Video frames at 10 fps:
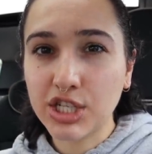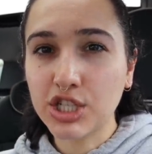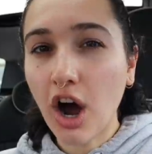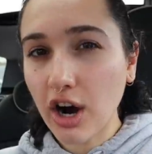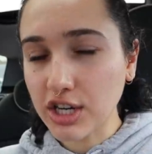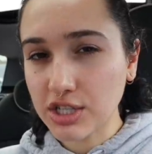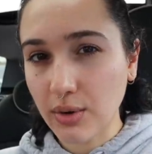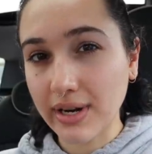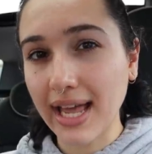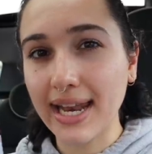tart
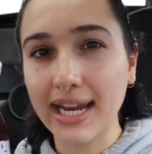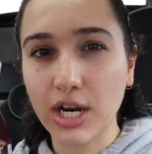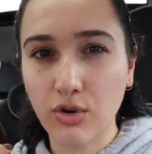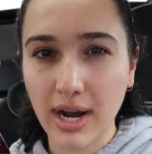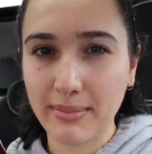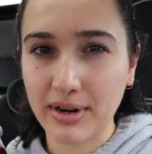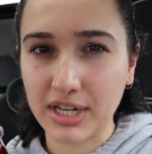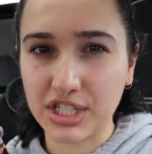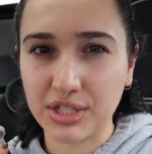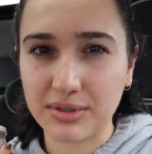organic
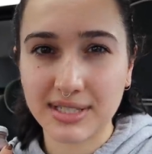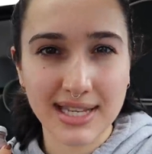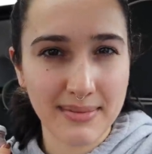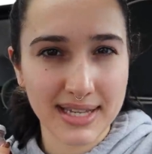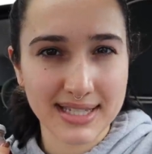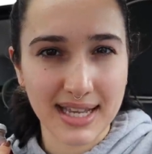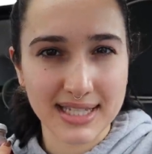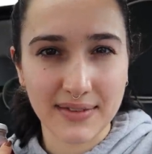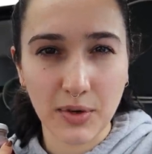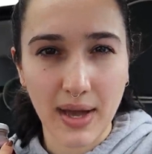cranberry juice. Does that make
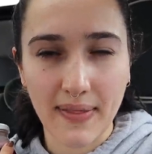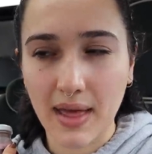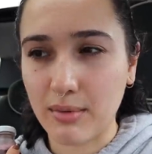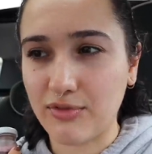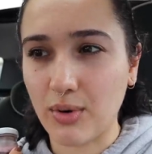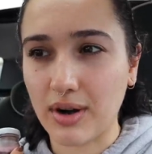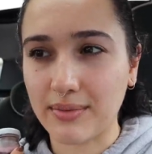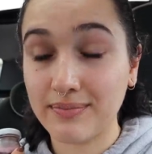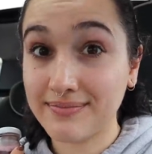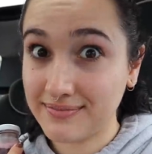sense? Have you had that
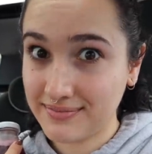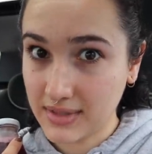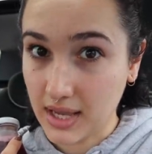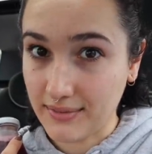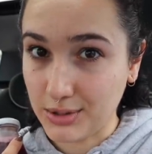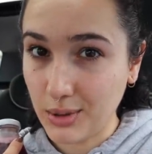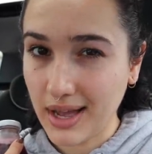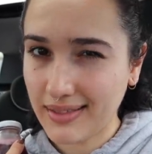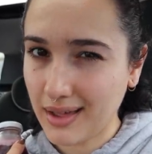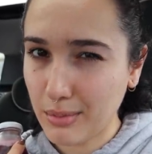before? Have you
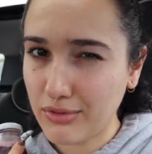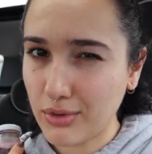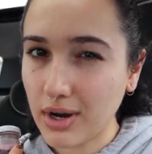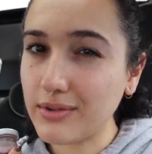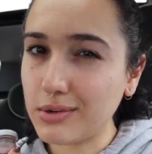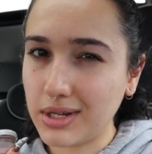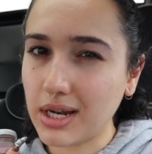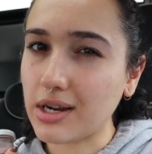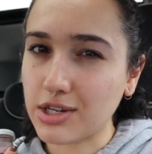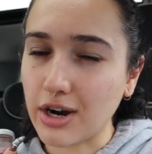had that before? Have you
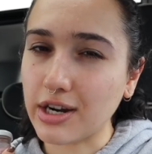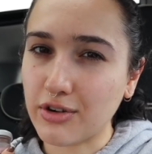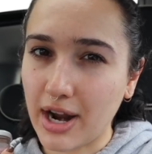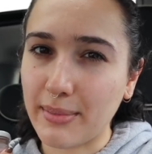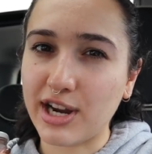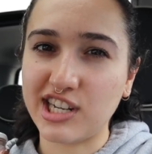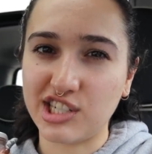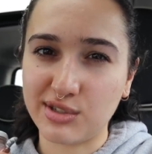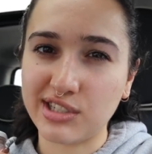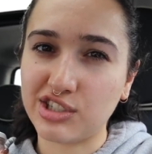needed tart cranberry
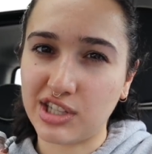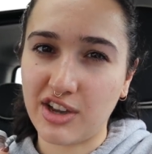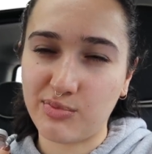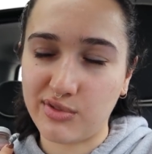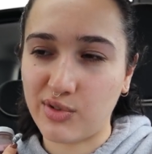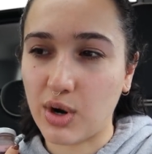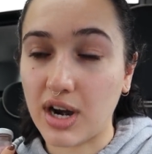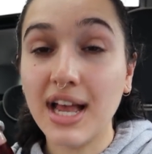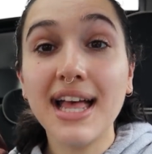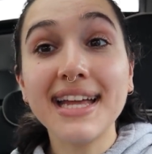juice in your life
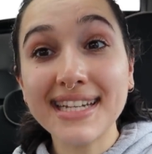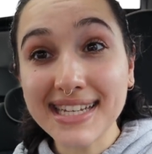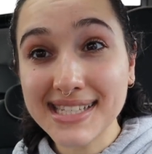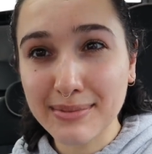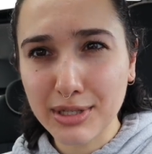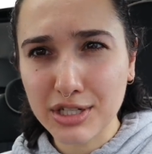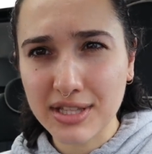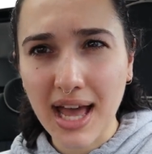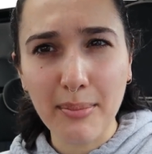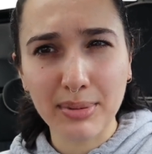before? Tastes similar to
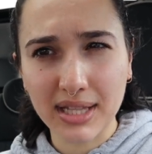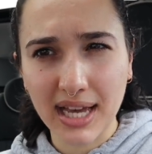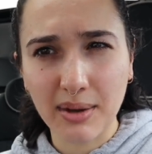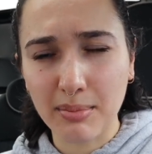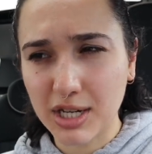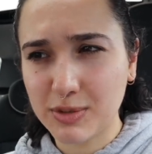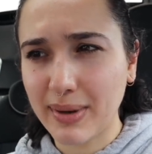that, but like much